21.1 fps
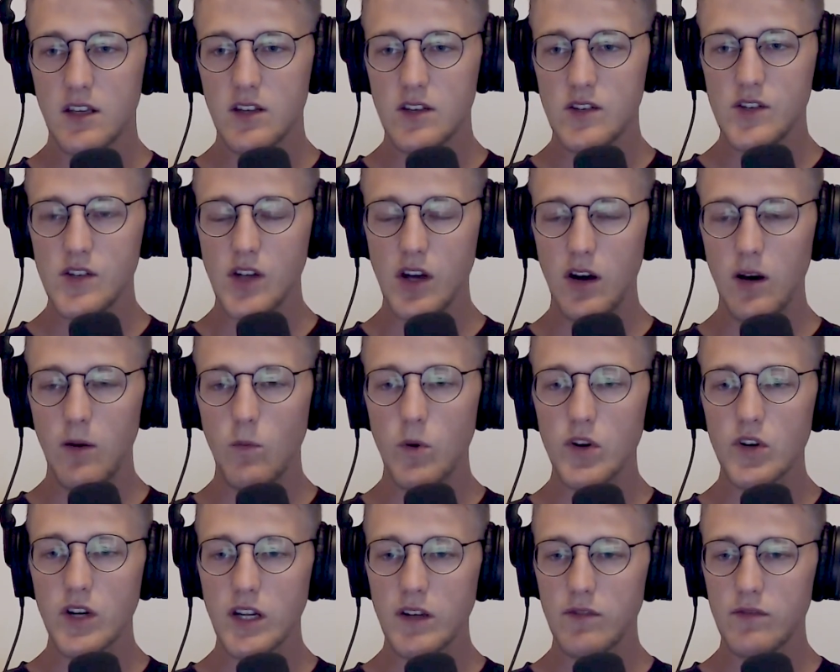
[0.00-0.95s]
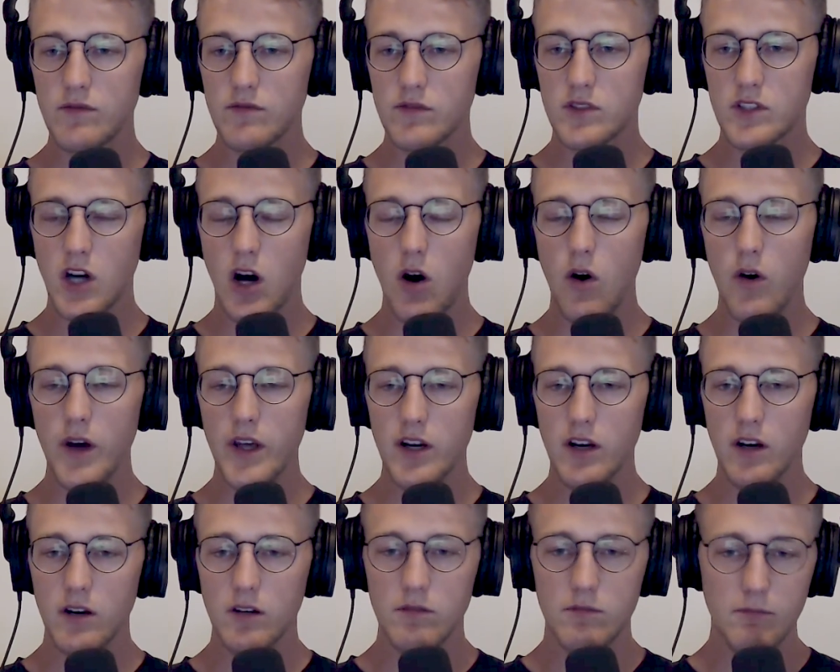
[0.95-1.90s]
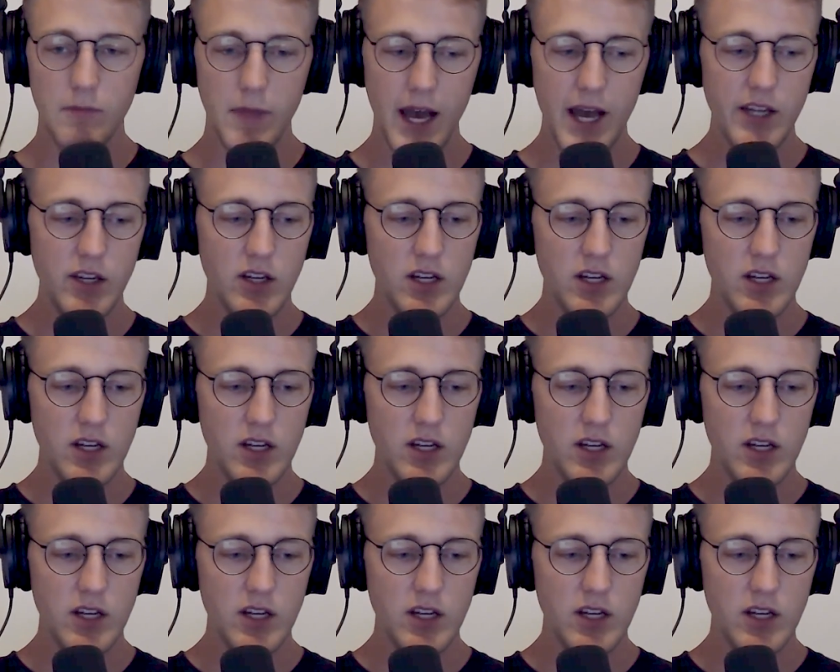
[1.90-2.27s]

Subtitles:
So I'm wondering if Colin or Matt,